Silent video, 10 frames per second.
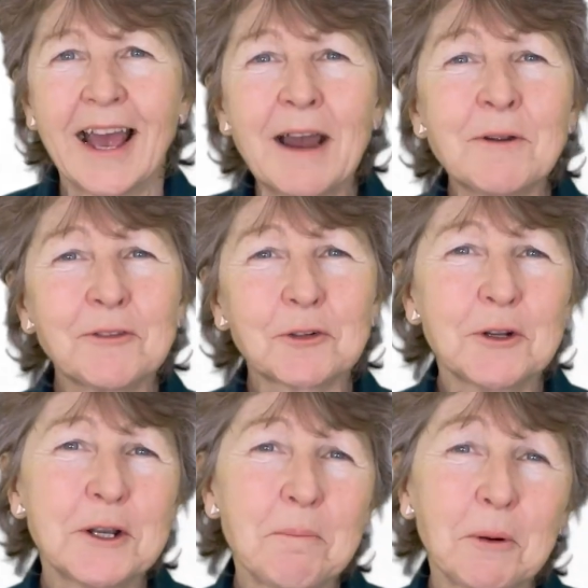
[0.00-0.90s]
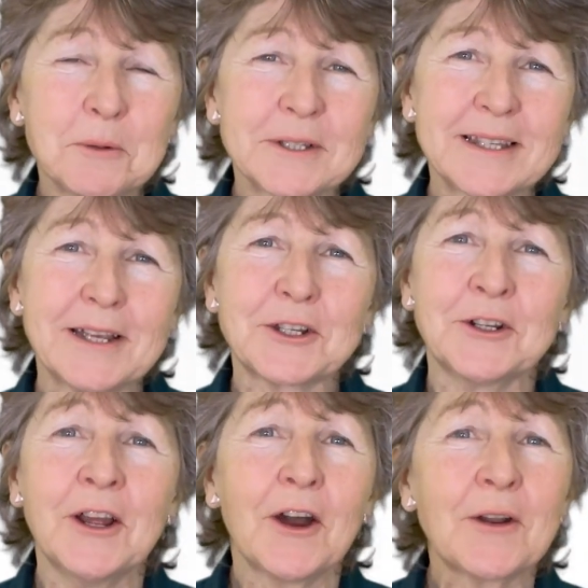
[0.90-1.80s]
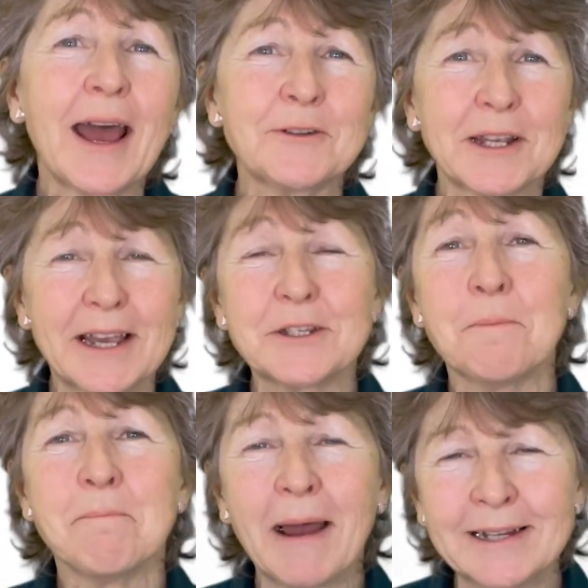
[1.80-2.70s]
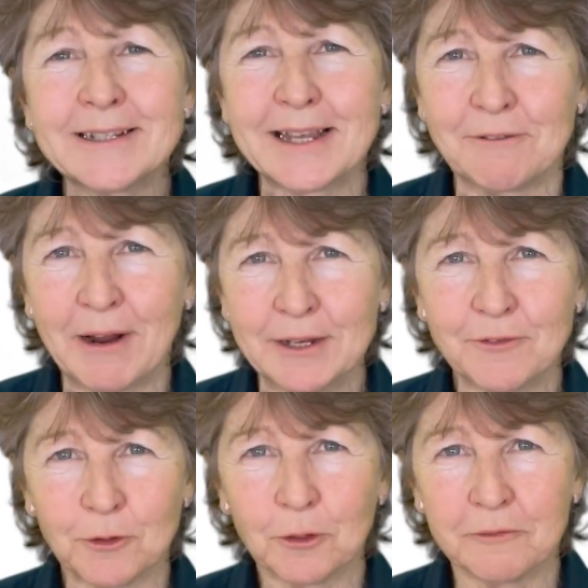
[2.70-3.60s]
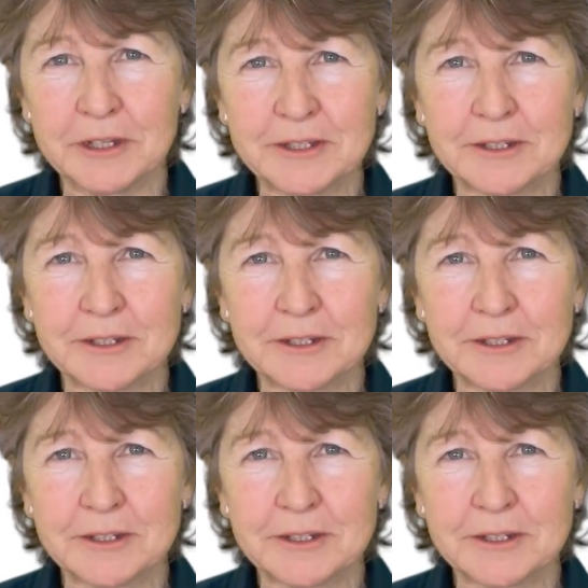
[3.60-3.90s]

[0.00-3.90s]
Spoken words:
And we throw in a bonus session on how to get your mindset right for all of this